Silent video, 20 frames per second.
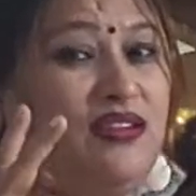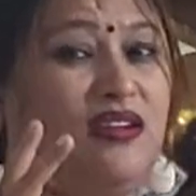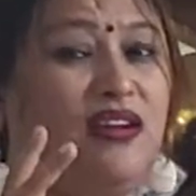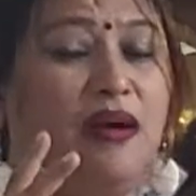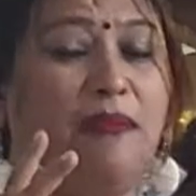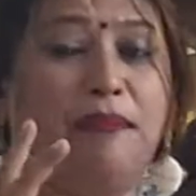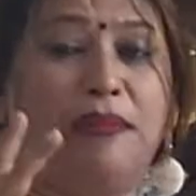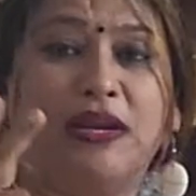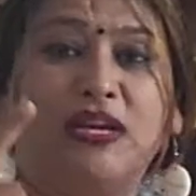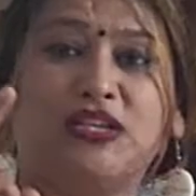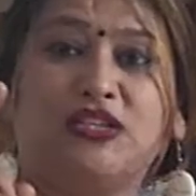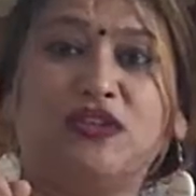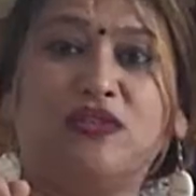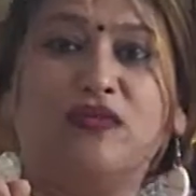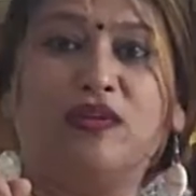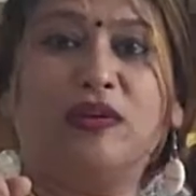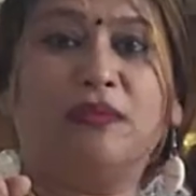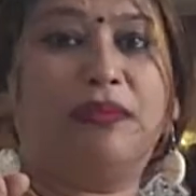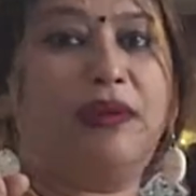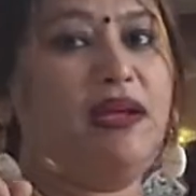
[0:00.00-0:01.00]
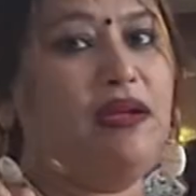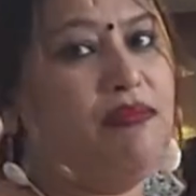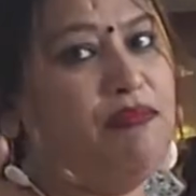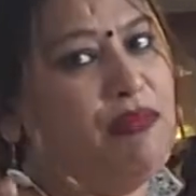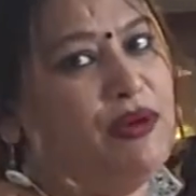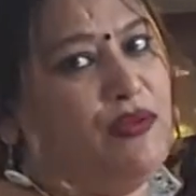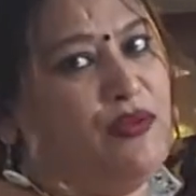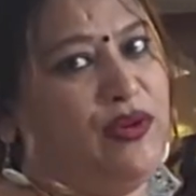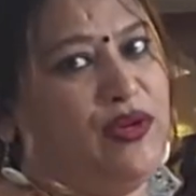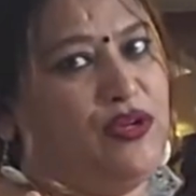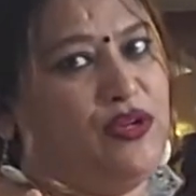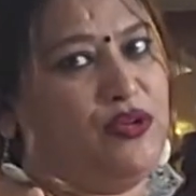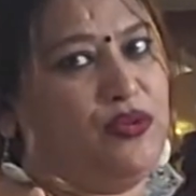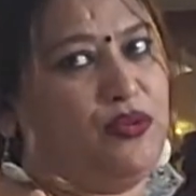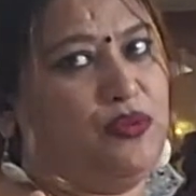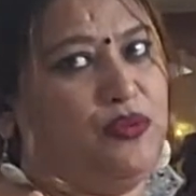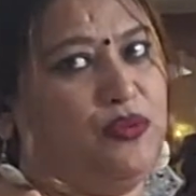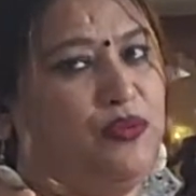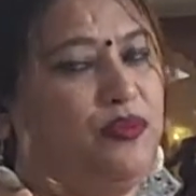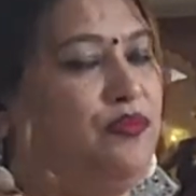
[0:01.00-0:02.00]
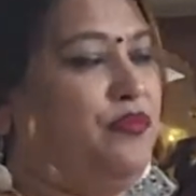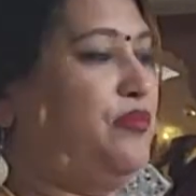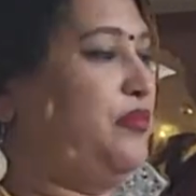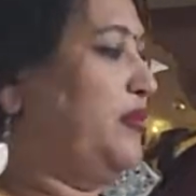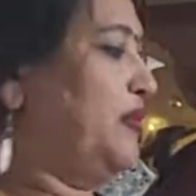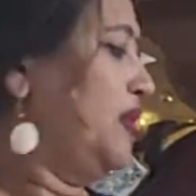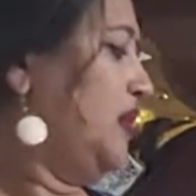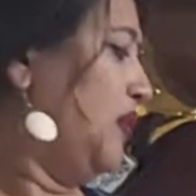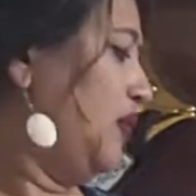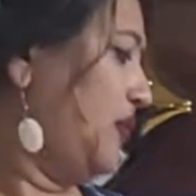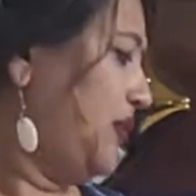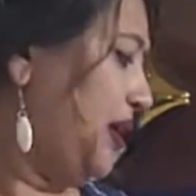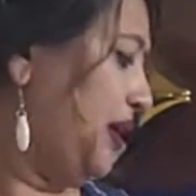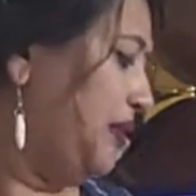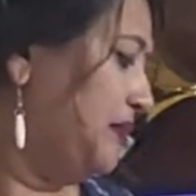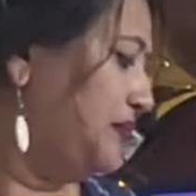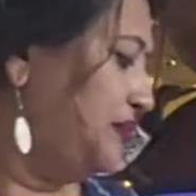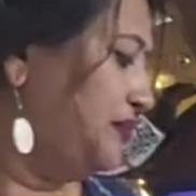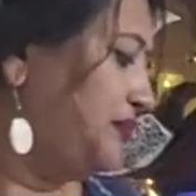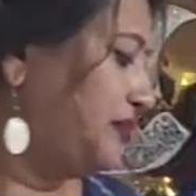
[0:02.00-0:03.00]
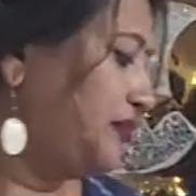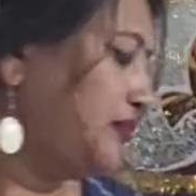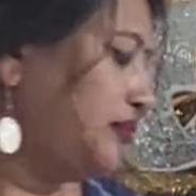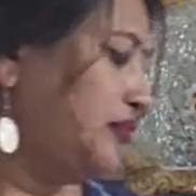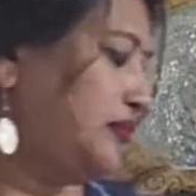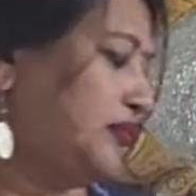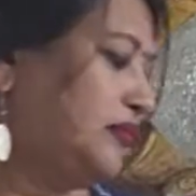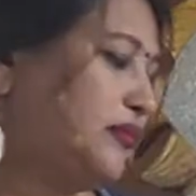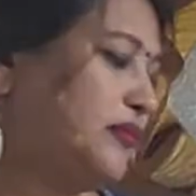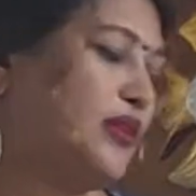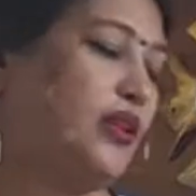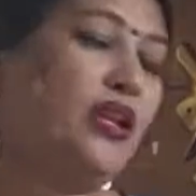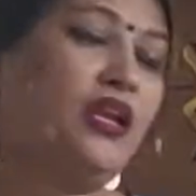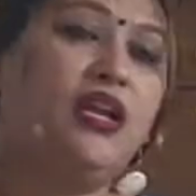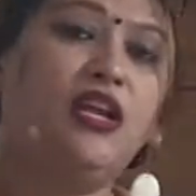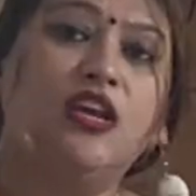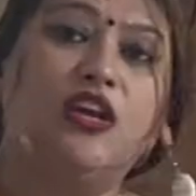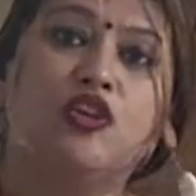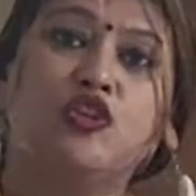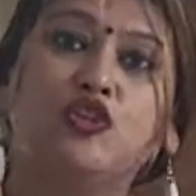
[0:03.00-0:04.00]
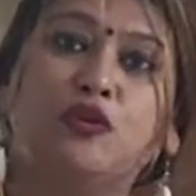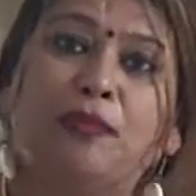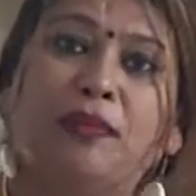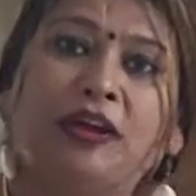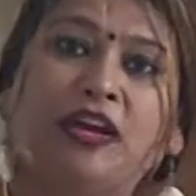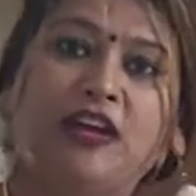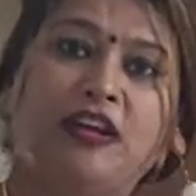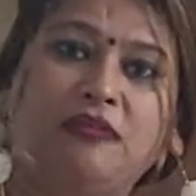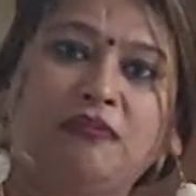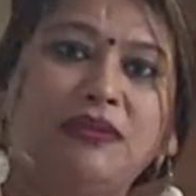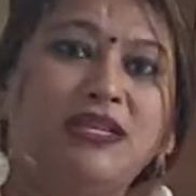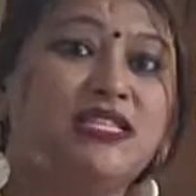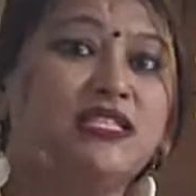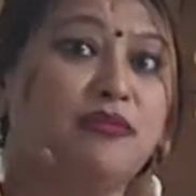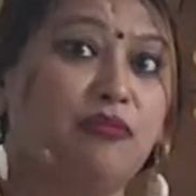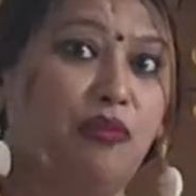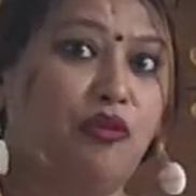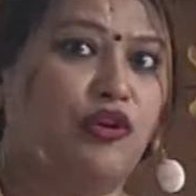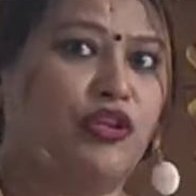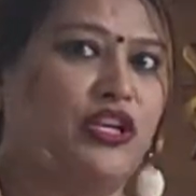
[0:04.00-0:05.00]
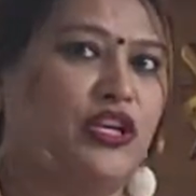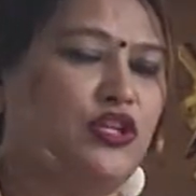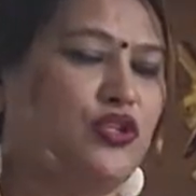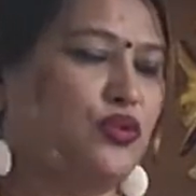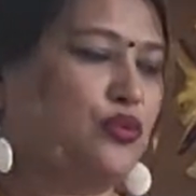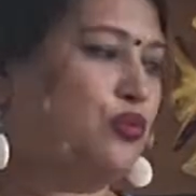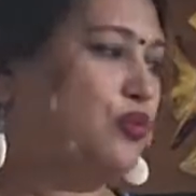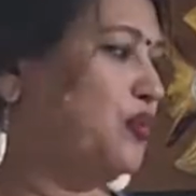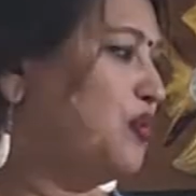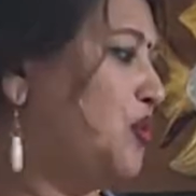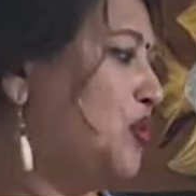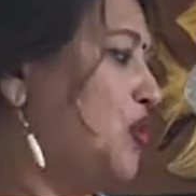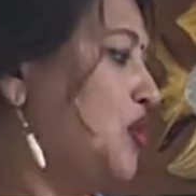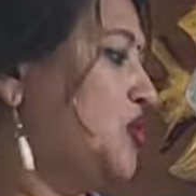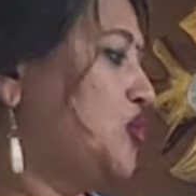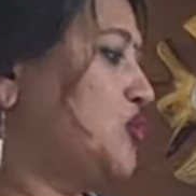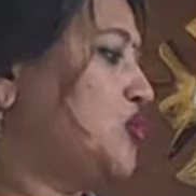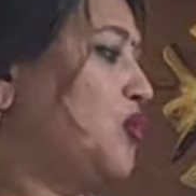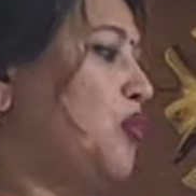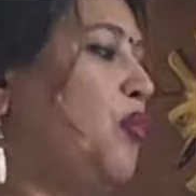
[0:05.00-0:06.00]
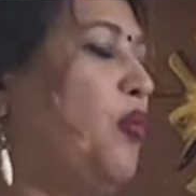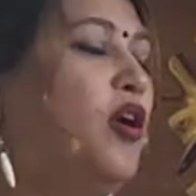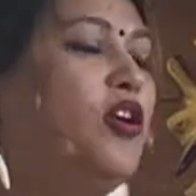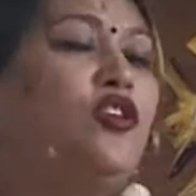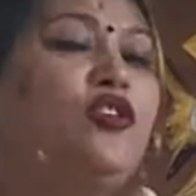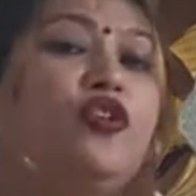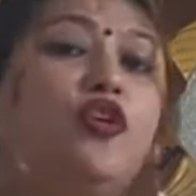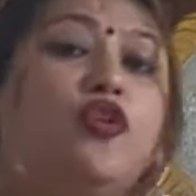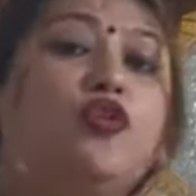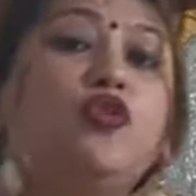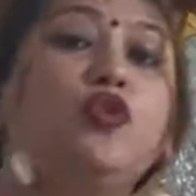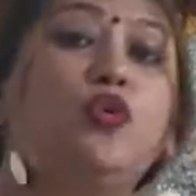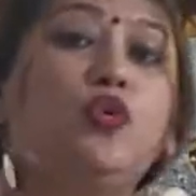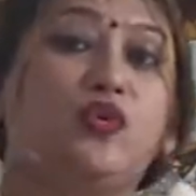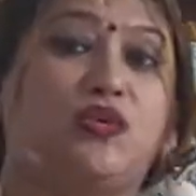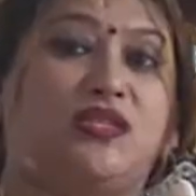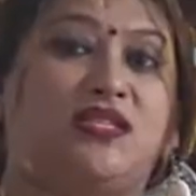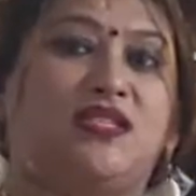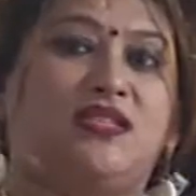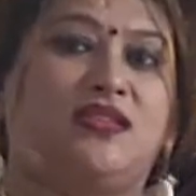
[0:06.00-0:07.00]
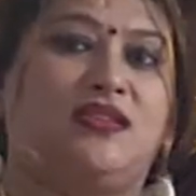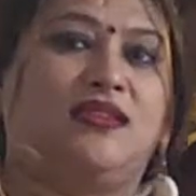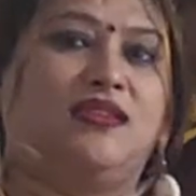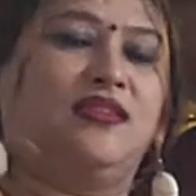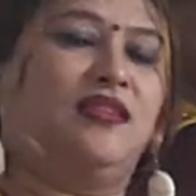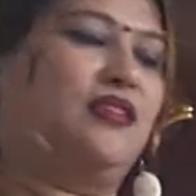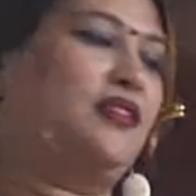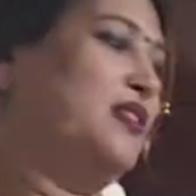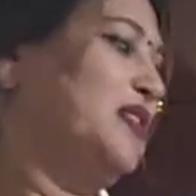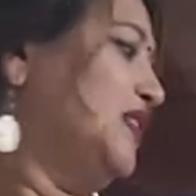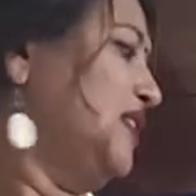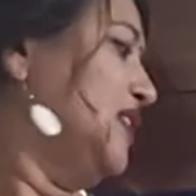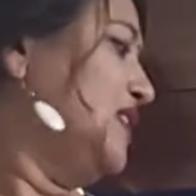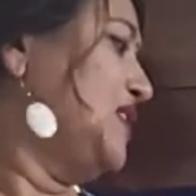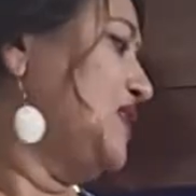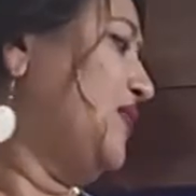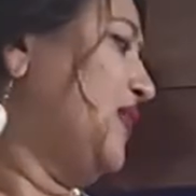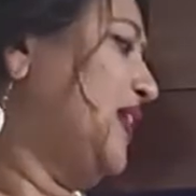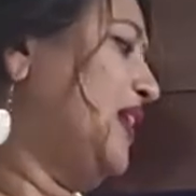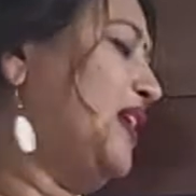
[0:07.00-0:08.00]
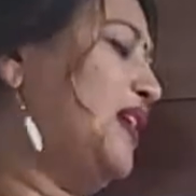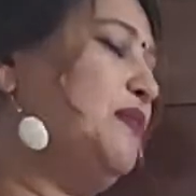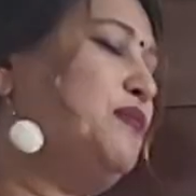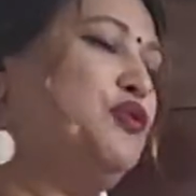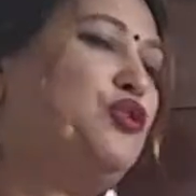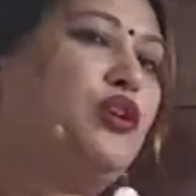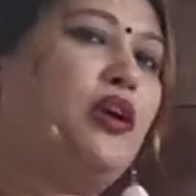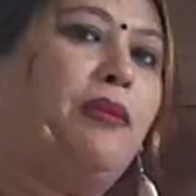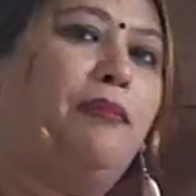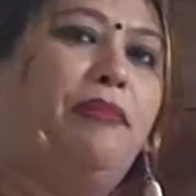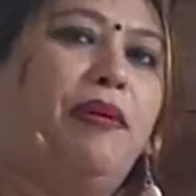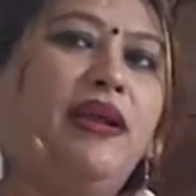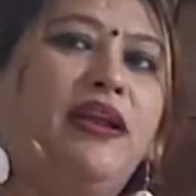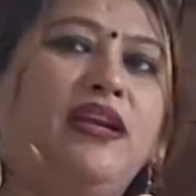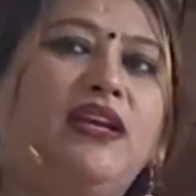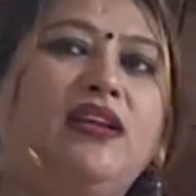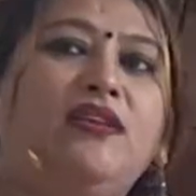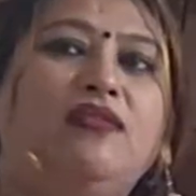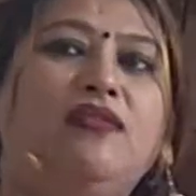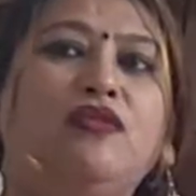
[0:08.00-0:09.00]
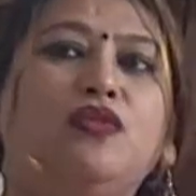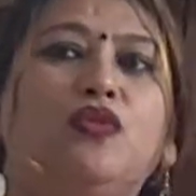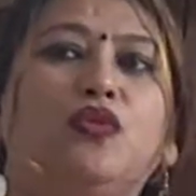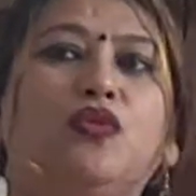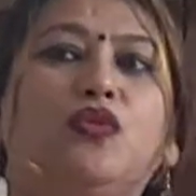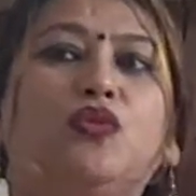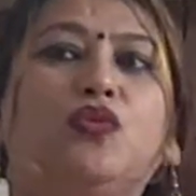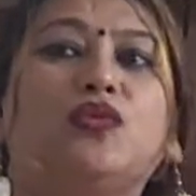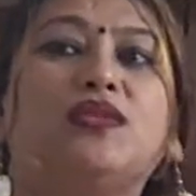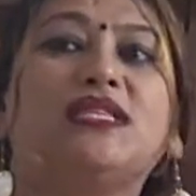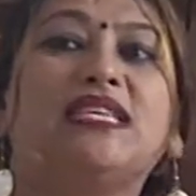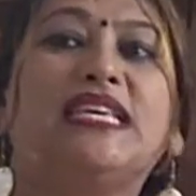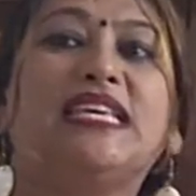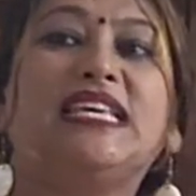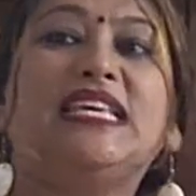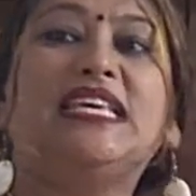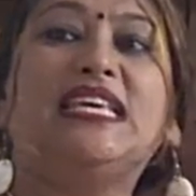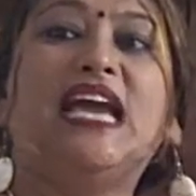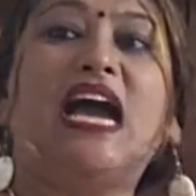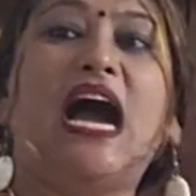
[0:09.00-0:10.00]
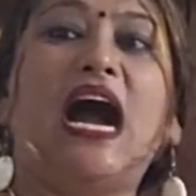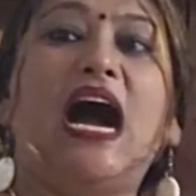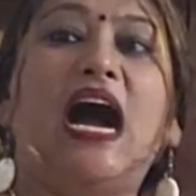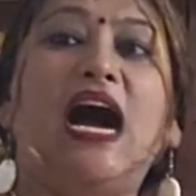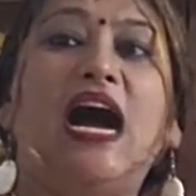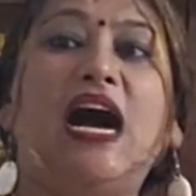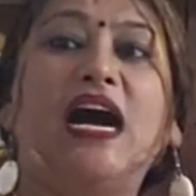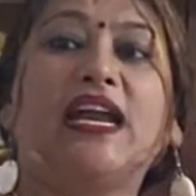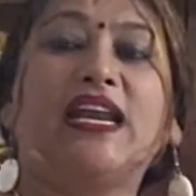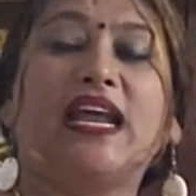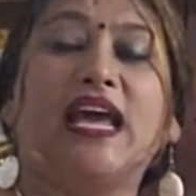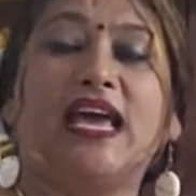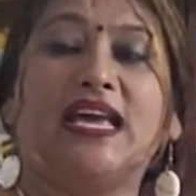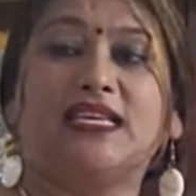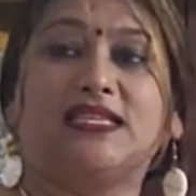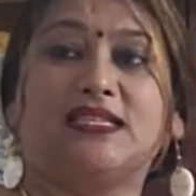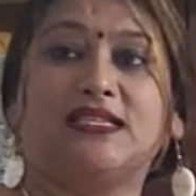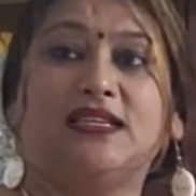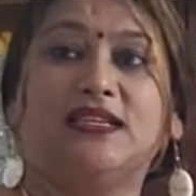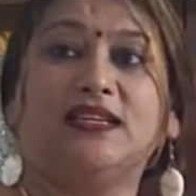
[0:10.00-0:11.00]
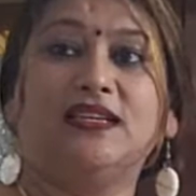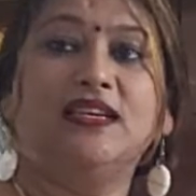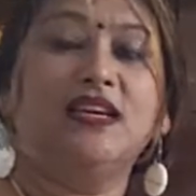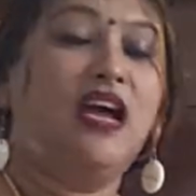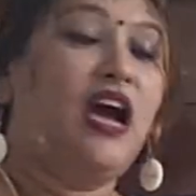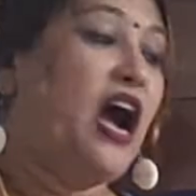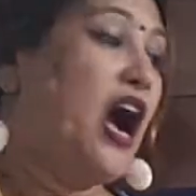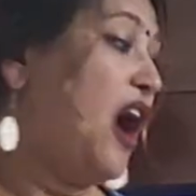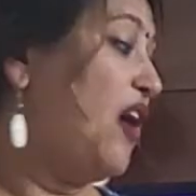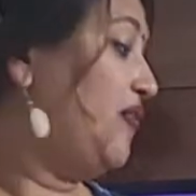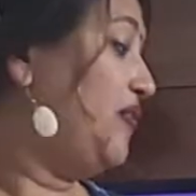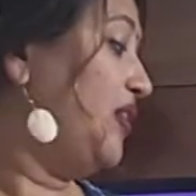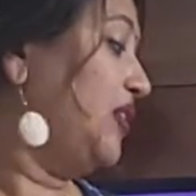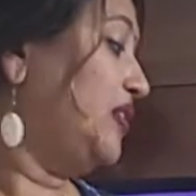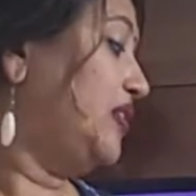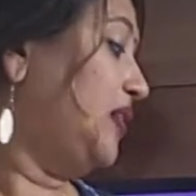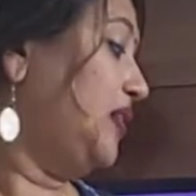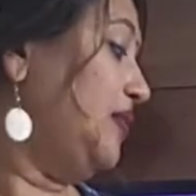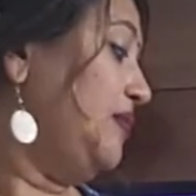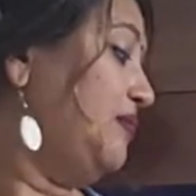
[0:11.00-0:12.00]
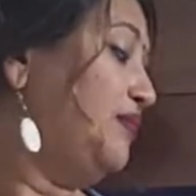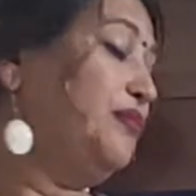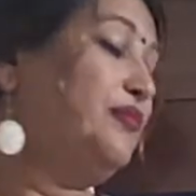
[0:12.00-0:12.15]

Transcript: Comparison will be between two. Okay. Superlative means more than two. So what do you use? So when it comes to comparative, you use er as a after the